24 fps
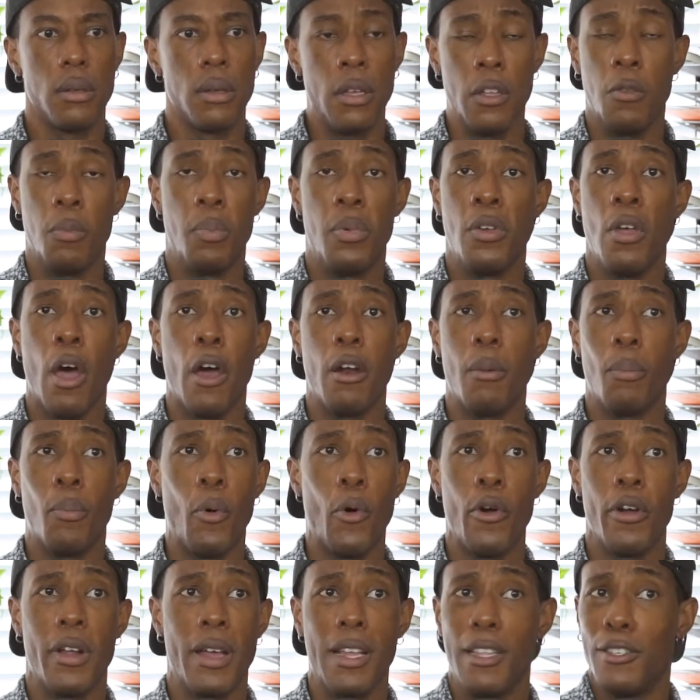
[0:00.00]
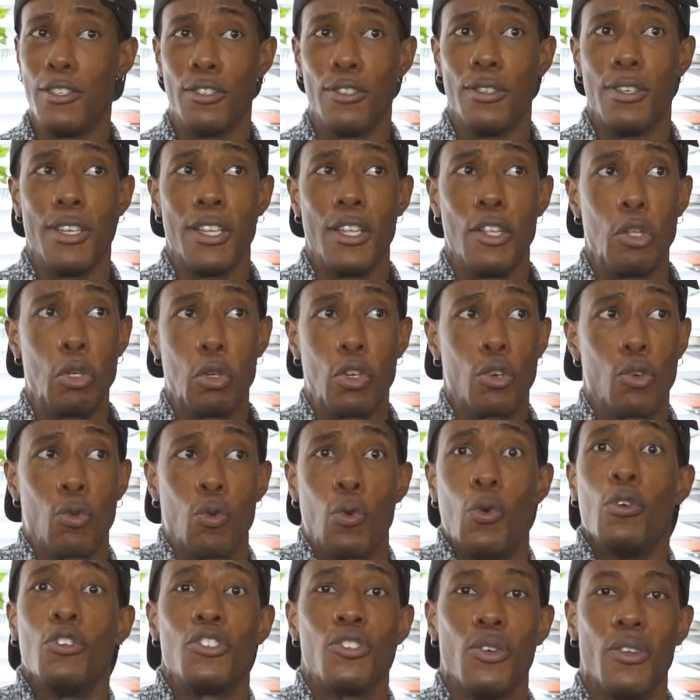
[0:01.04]
beyond important. It's
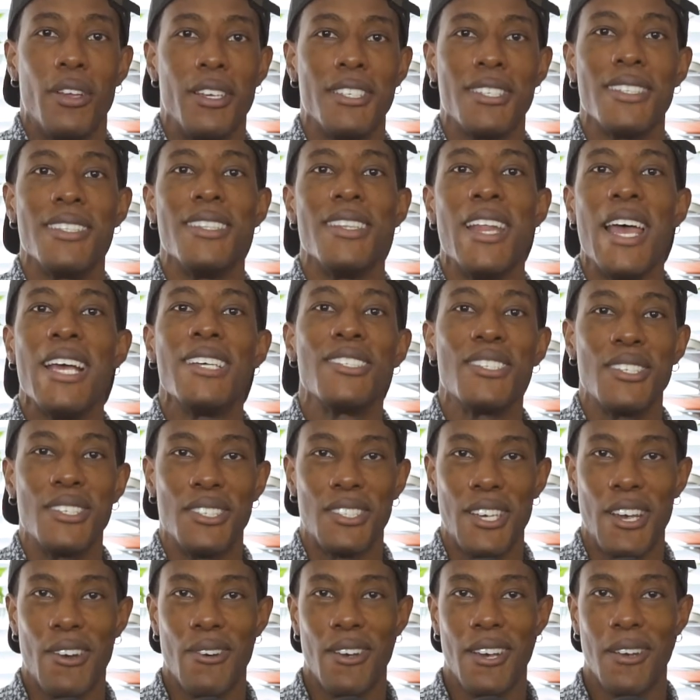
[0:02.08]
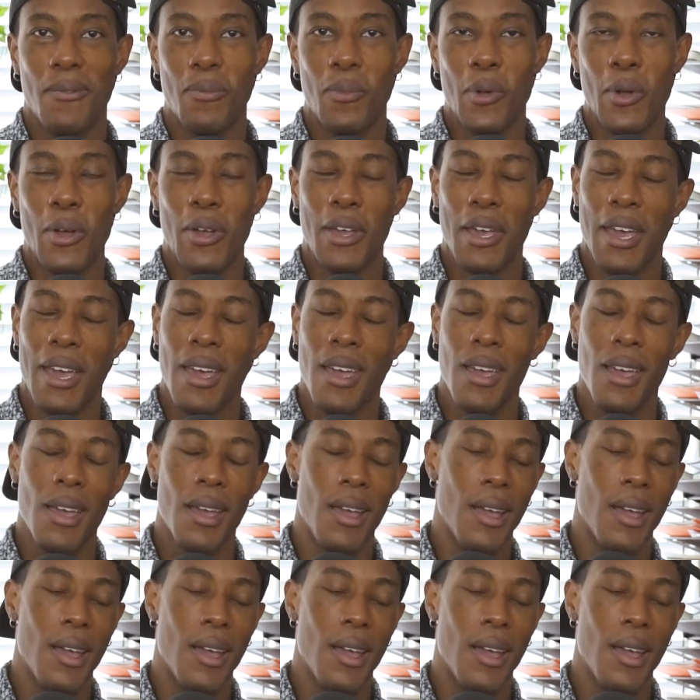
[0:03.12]
crucial. It's necessary. Okay.